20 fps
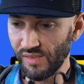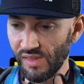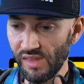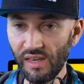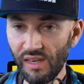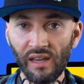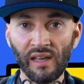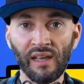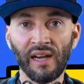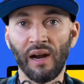
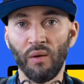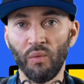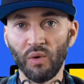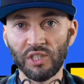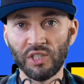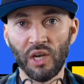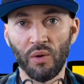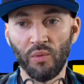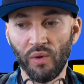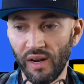I wish
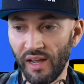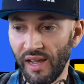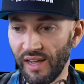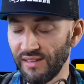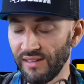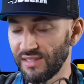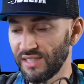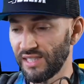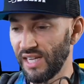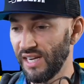I would
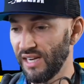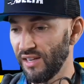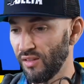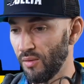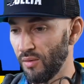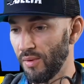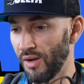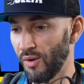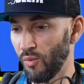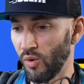have stayed in the
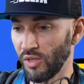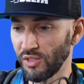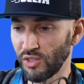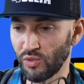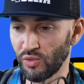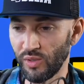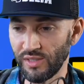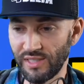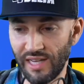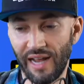1
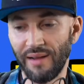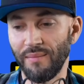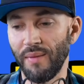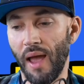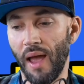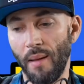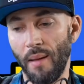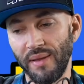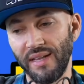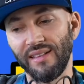stories.
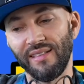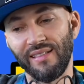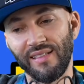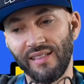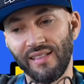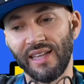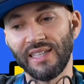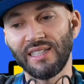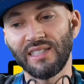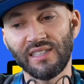I mean,
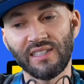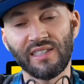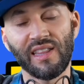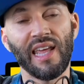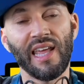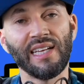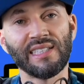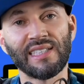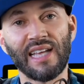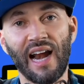this is
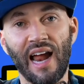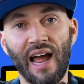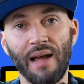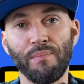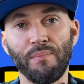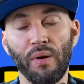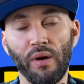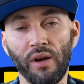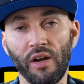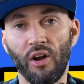things that I'm
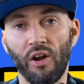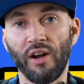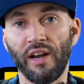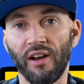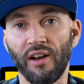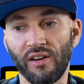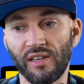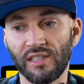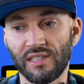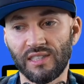putting on
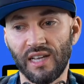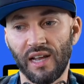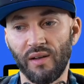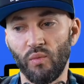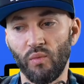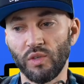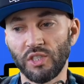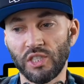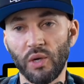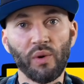here because I
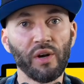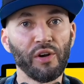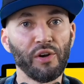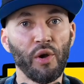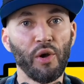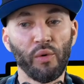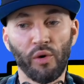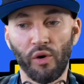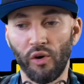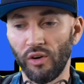wish I would have
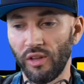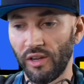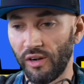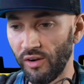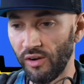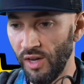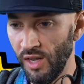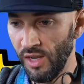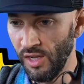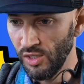known earlier.
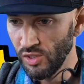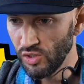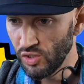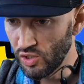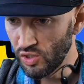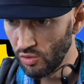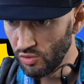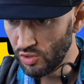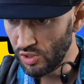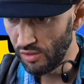
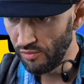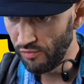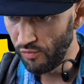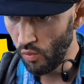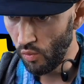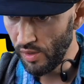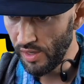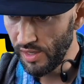So to avoid